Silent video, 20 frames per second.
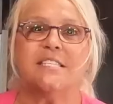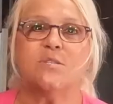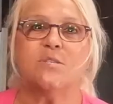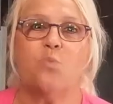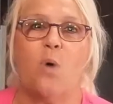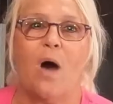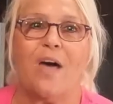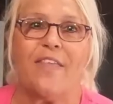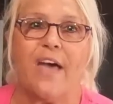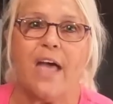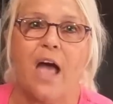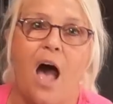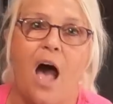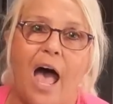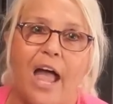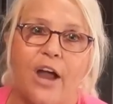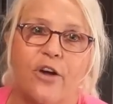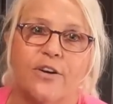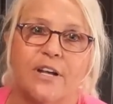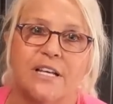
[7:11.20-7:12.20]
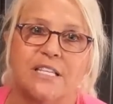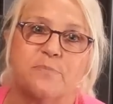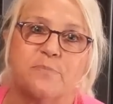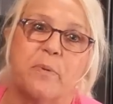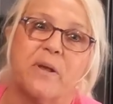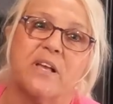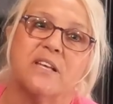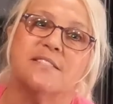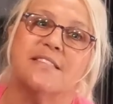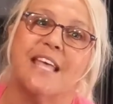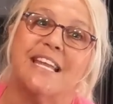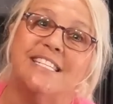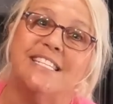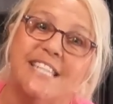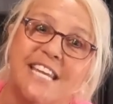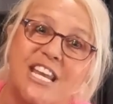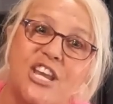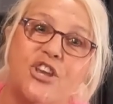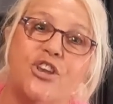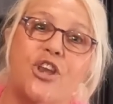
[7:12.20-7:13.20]
is why they hired us, because they
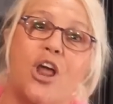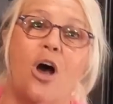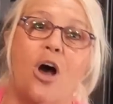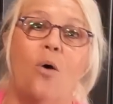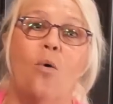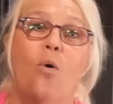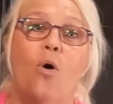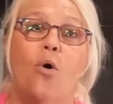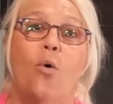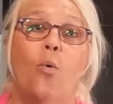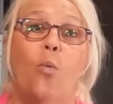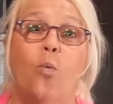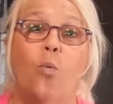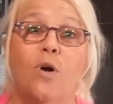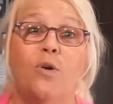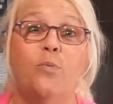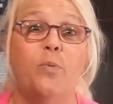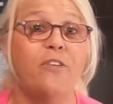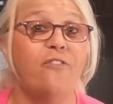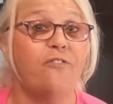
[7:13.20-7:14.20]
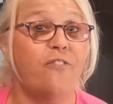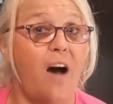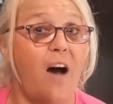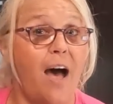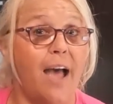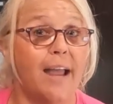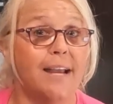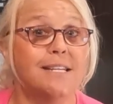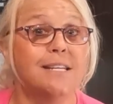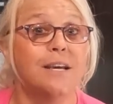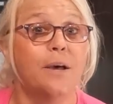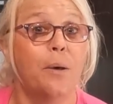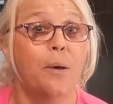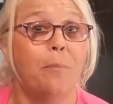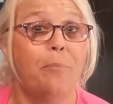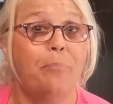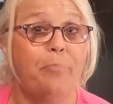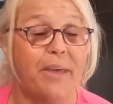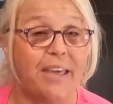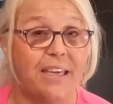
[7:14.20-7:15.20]
didn't know, would we find
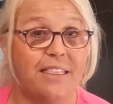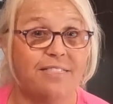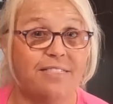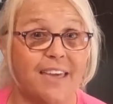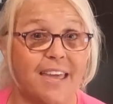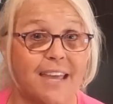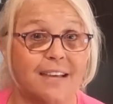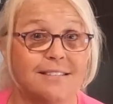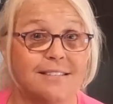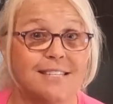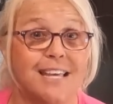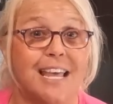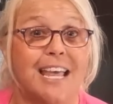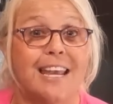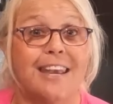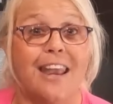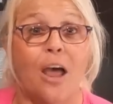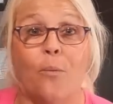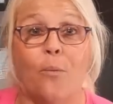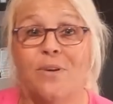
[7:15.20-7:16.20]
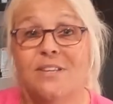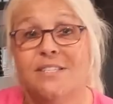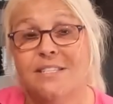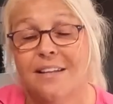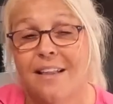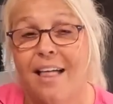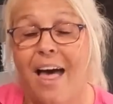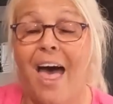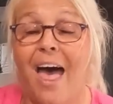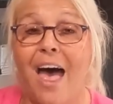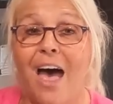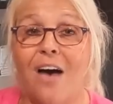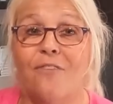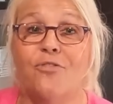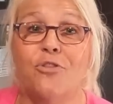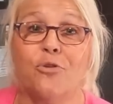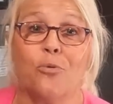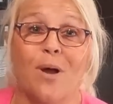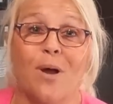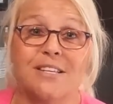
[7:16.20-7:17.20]
big things? Now, we still
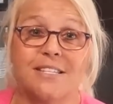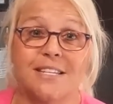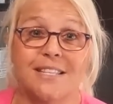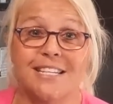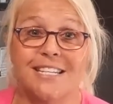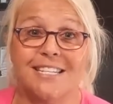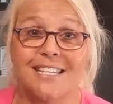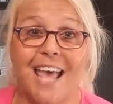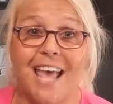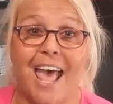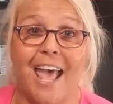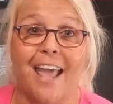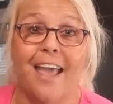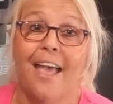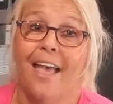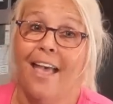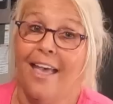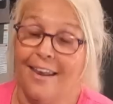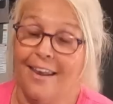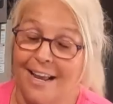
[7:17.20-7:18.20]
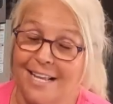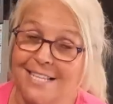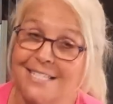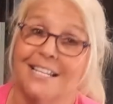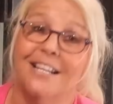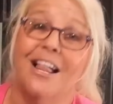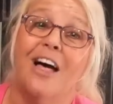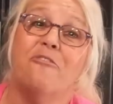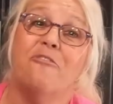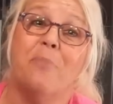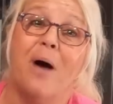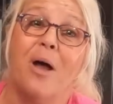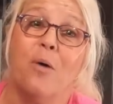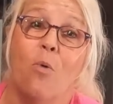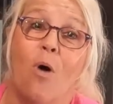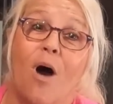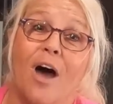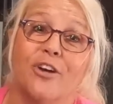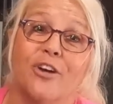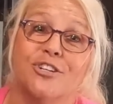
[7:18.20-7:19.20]
have the rest of the day, and I still have my
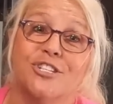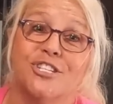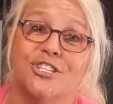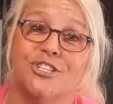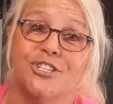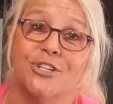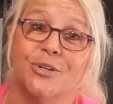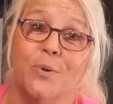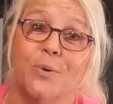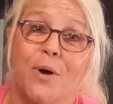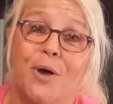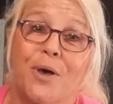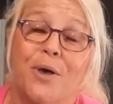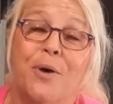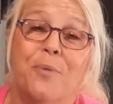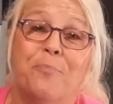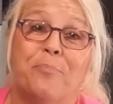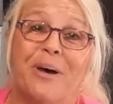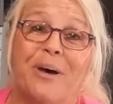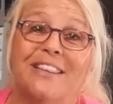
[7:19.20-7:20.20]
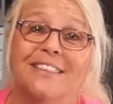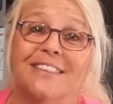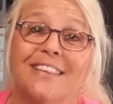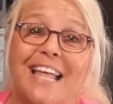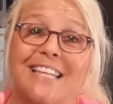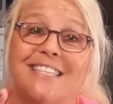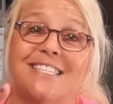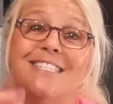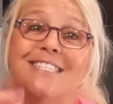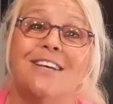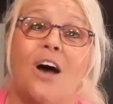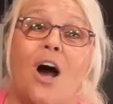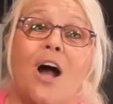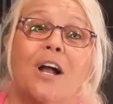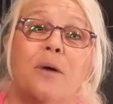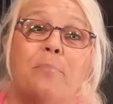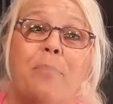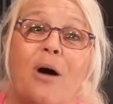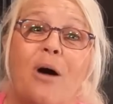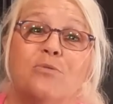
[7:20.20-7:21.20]
water to do. But let's
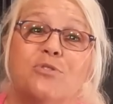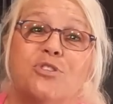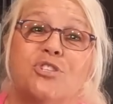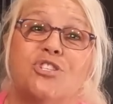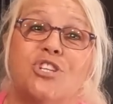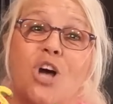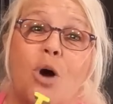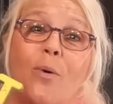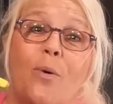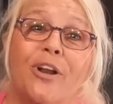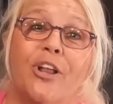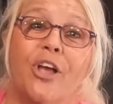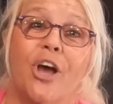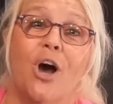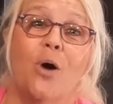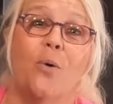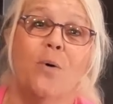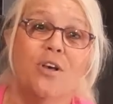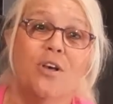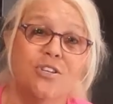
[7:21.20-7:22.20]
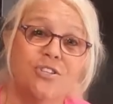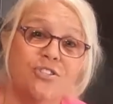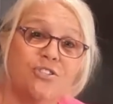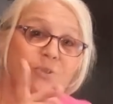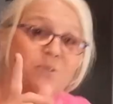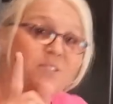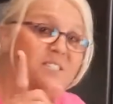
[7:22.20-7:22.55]
talk about stow and go. So